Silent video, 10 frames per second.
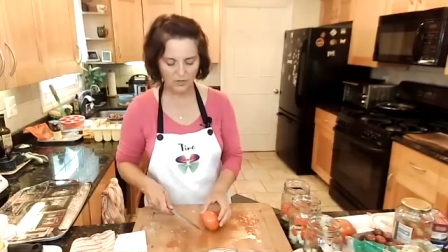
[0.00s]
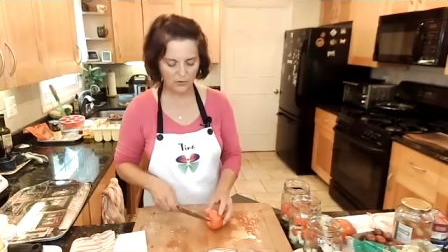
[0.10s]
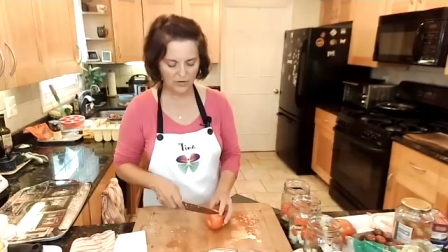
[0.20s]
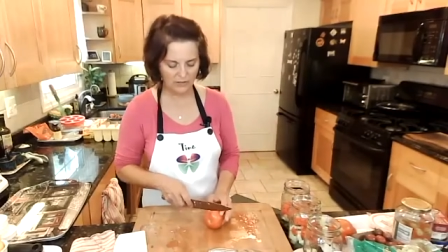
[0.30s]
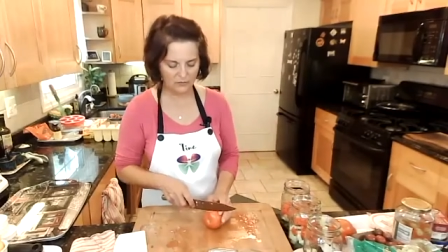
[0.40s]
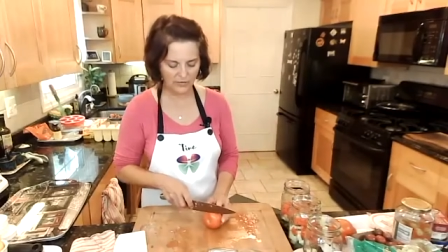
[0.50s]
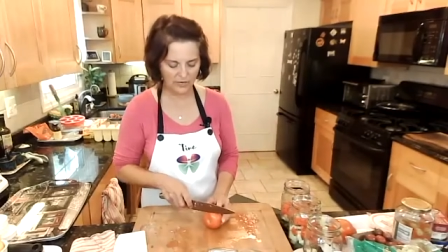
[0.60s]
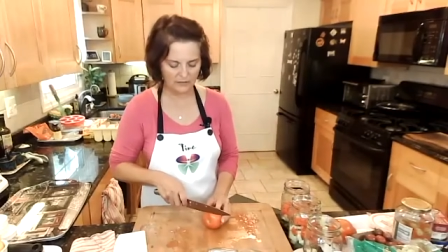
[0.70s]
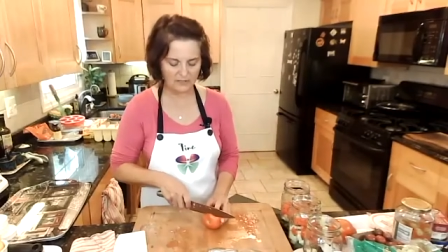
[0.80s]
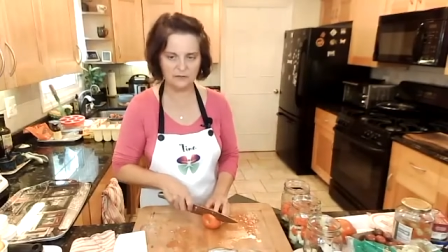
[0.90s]
What else? What
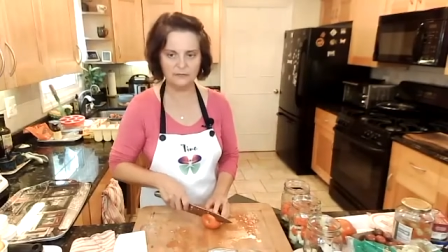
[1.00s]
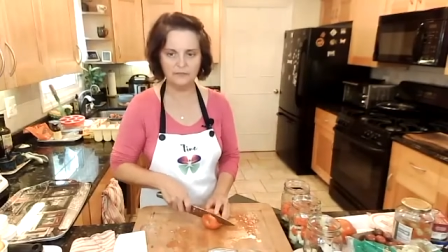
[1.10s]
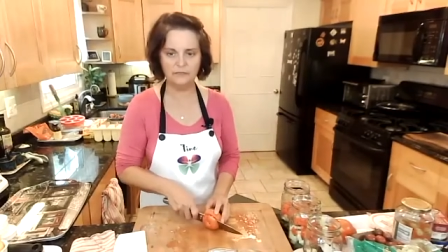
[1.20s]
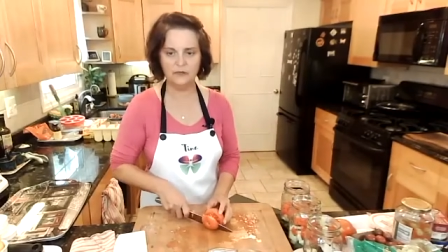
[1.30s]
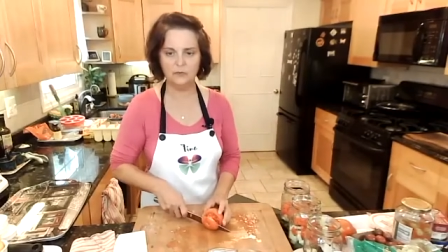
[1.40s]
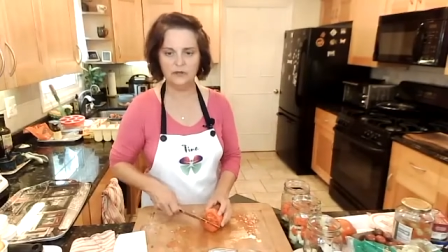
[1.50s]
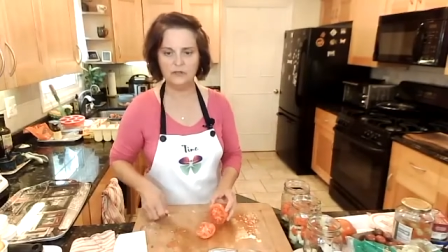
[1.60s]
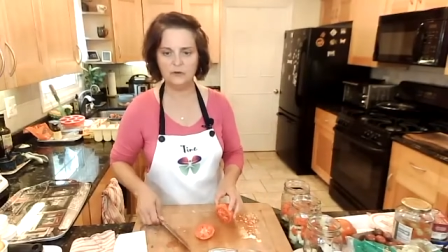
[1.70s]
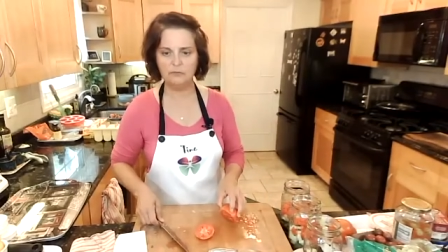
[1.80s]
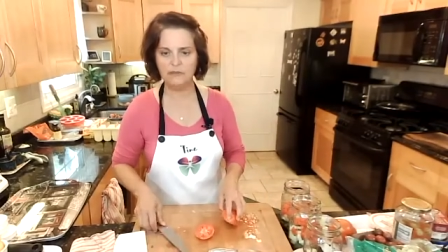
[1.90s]
else? What
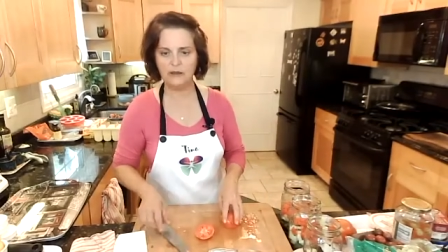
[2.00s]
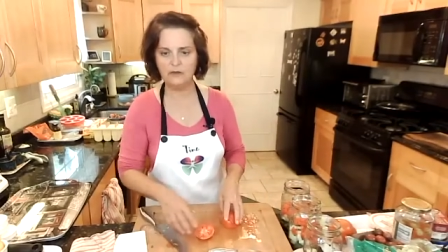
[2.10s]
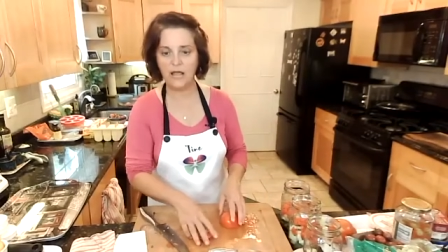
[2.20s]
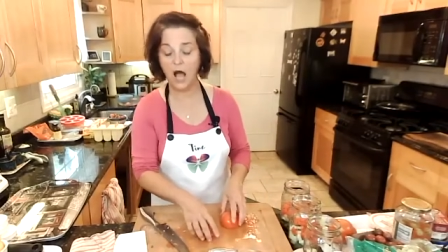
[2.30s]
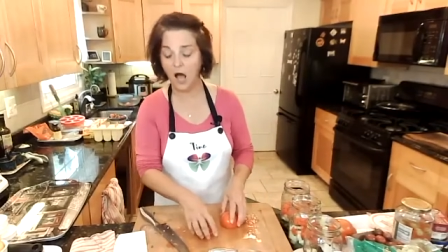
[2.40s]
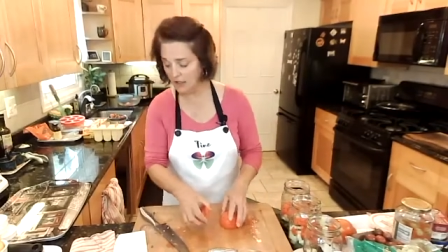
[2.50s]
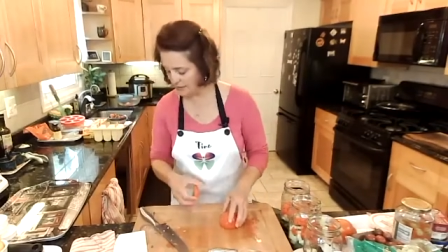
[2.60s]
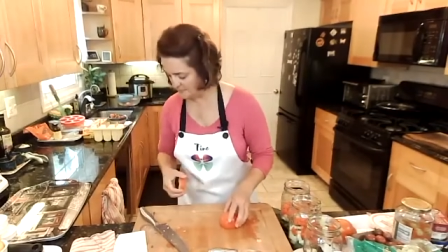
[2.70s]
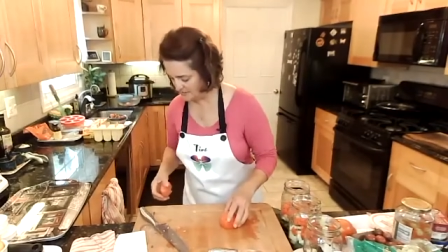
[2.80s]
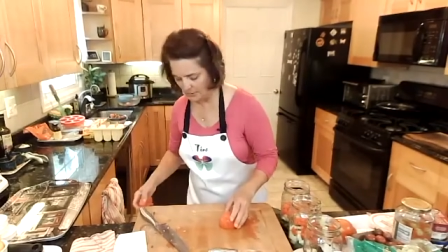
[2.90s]
other marin,
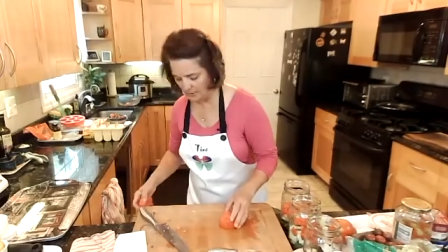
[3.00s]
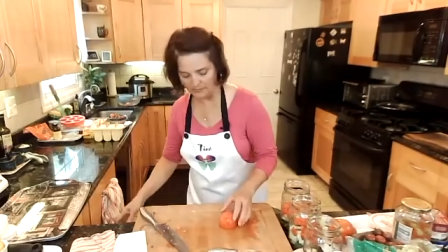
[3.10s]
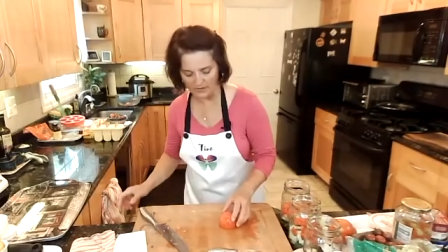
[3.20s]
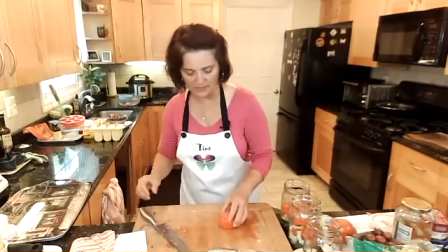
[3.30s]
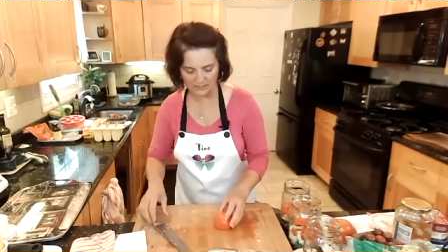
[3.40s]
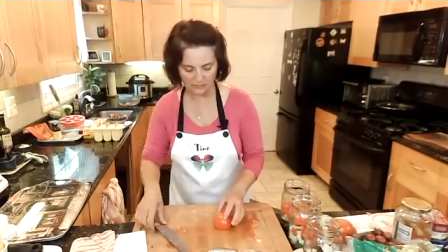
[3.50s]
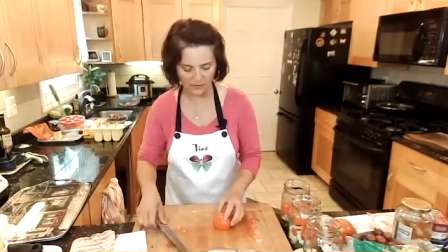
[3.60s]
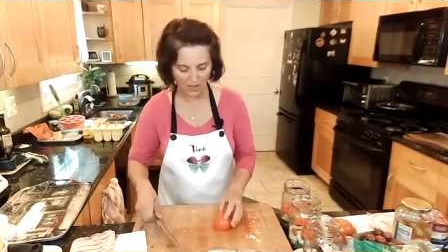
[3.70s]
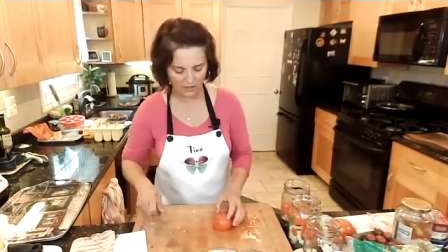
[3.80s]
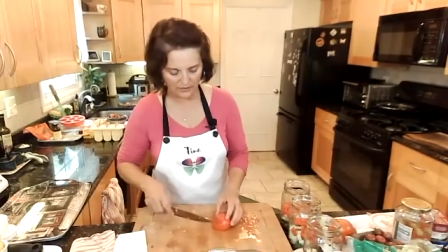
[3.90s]
olives? Yep, I've got some
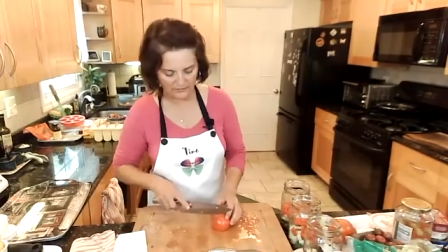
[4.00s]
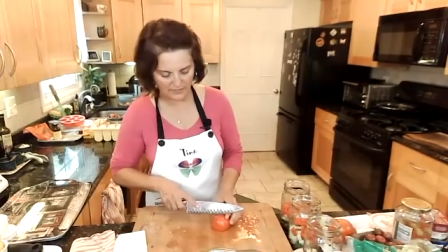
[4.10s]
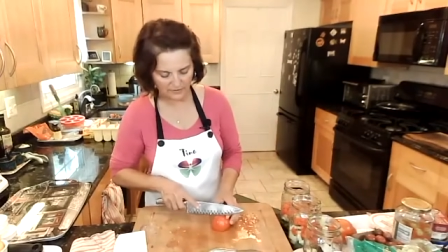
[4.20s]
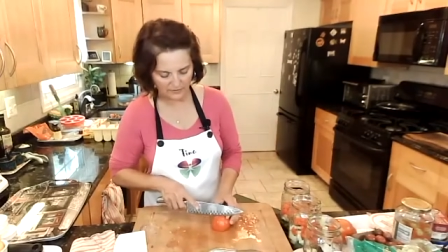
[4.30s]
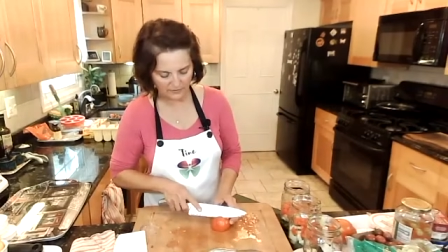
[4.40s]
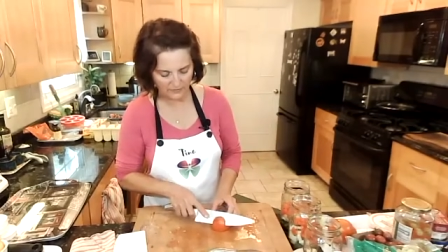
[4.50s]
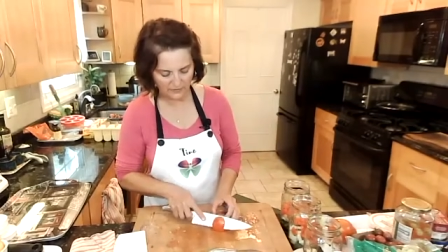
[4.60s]
olives here.